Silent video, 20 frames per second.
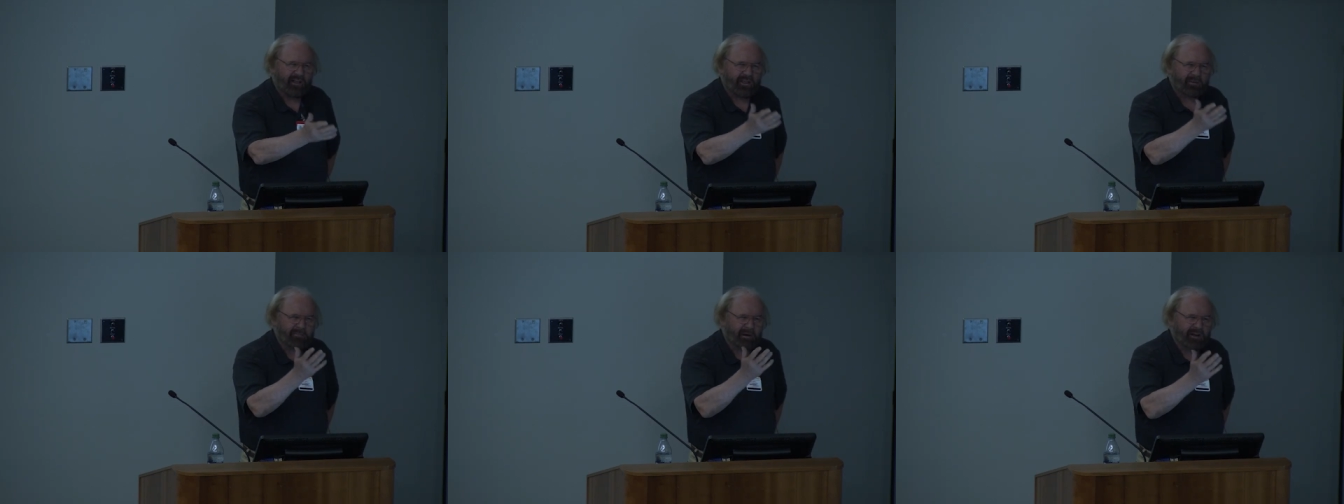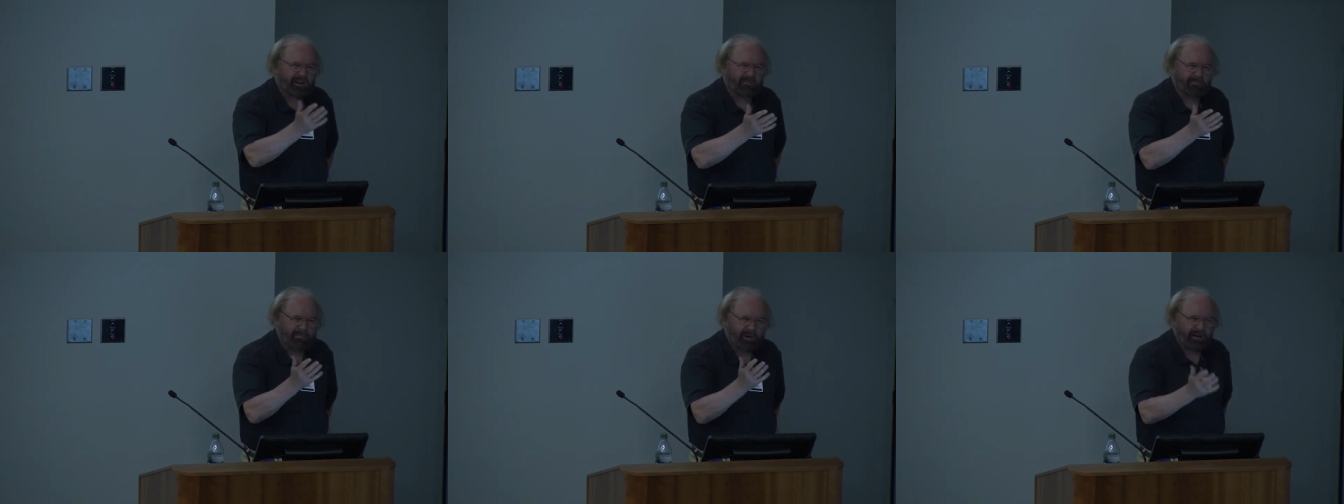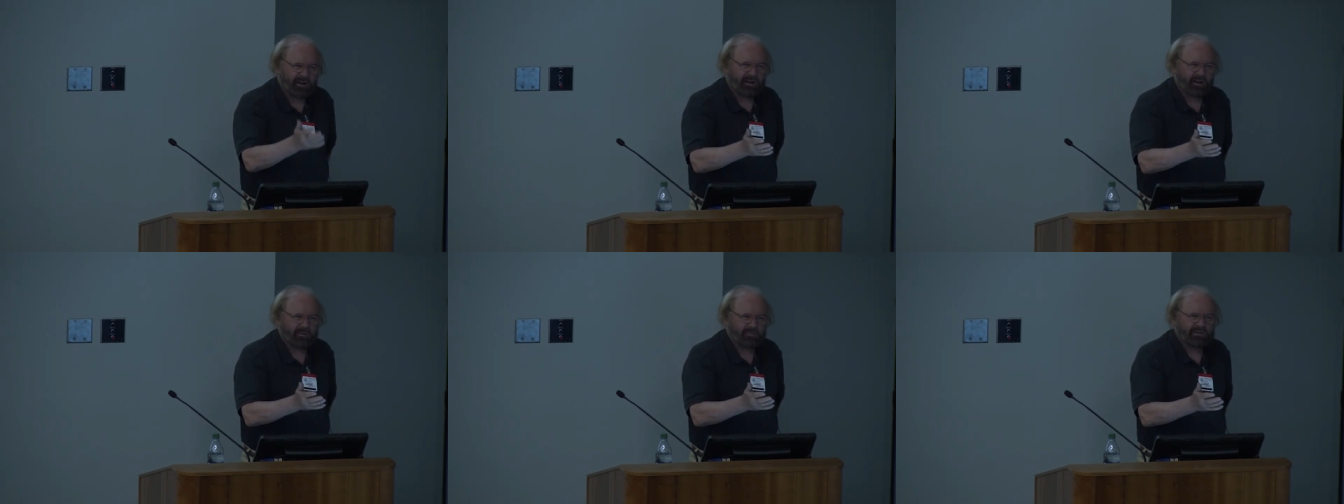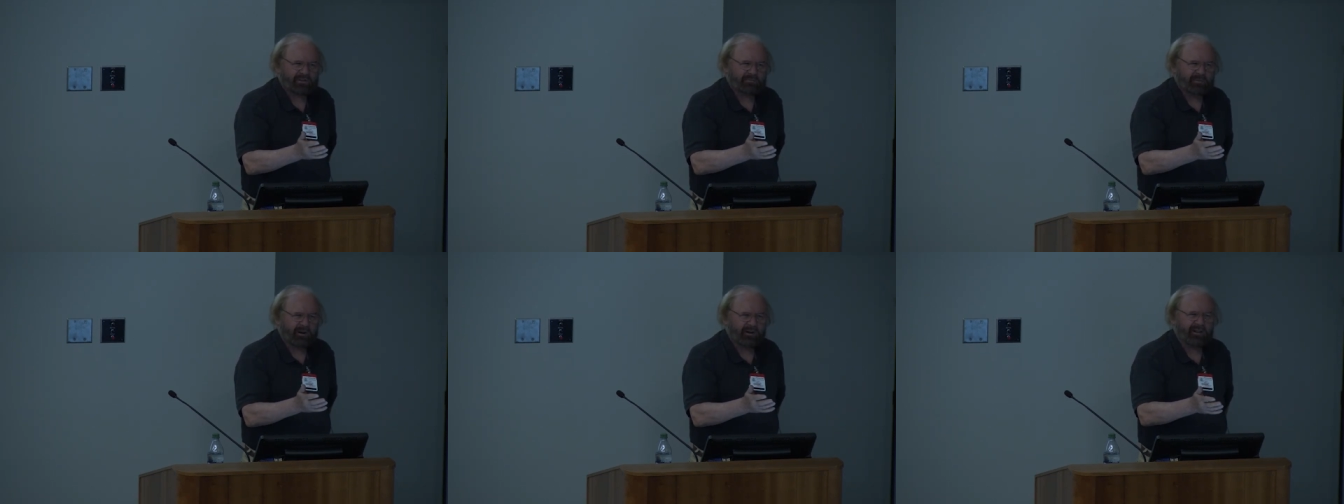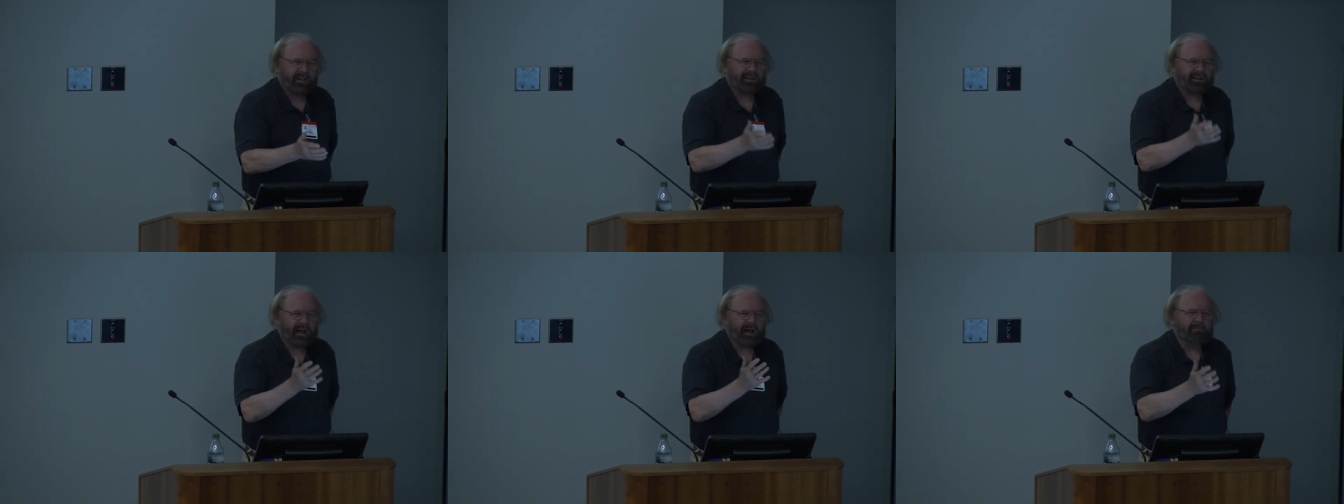The amount of money that was spent
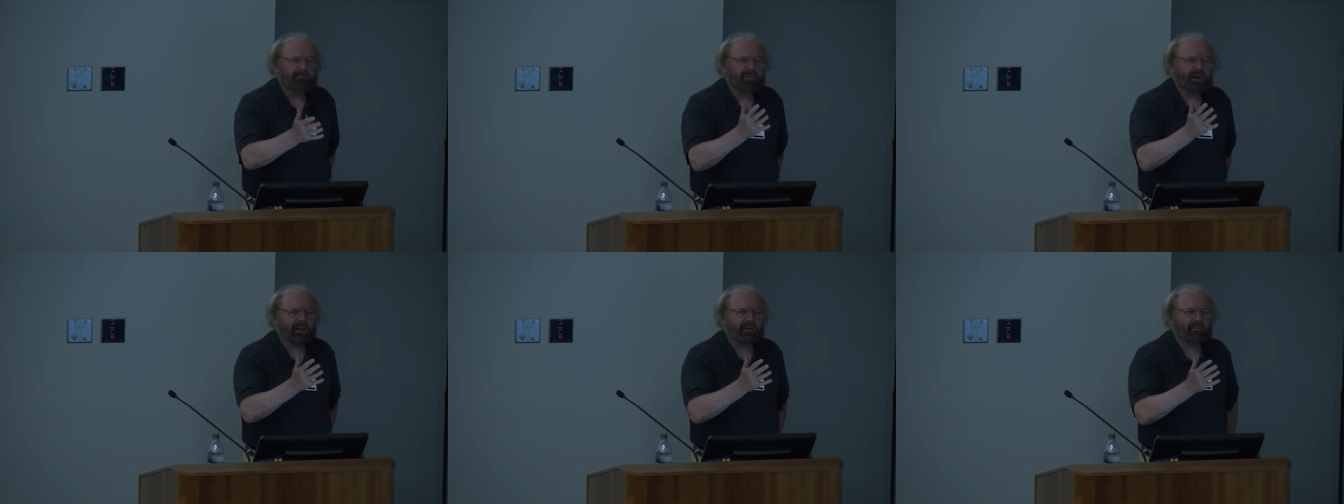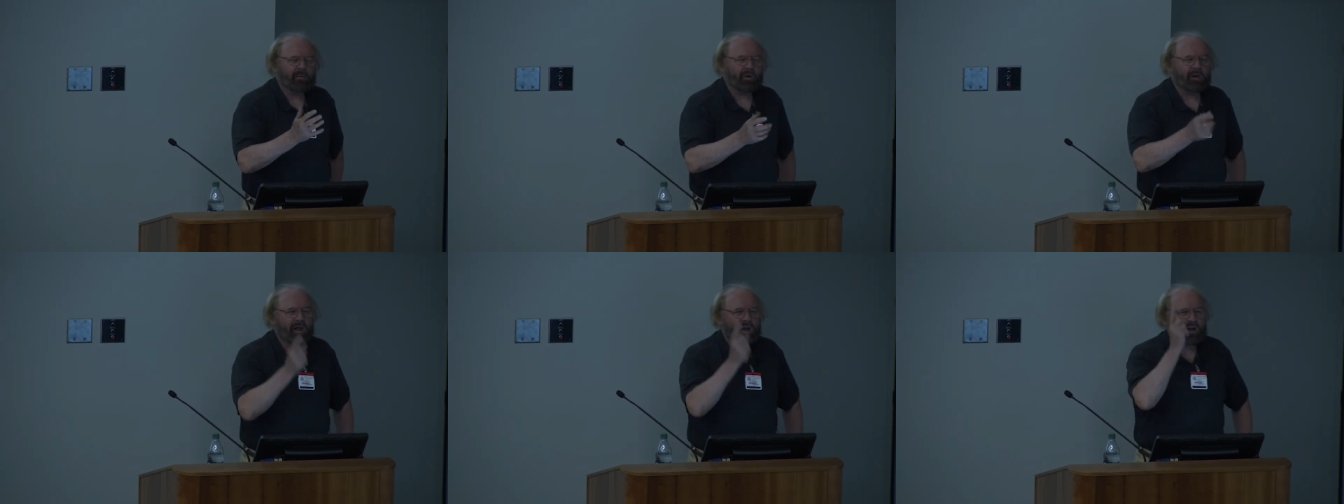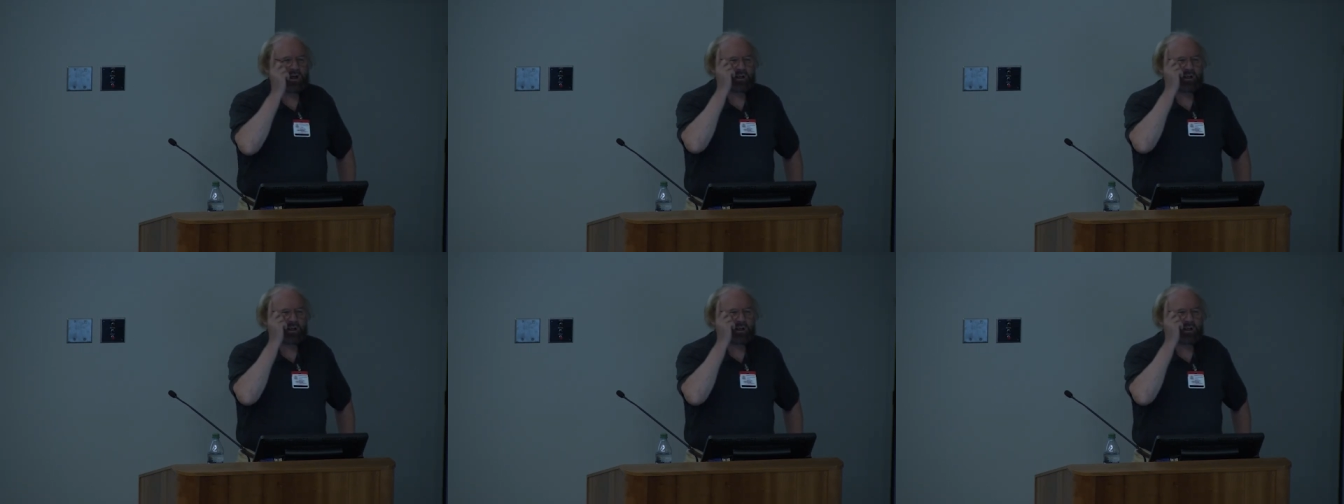on that, unbelievable.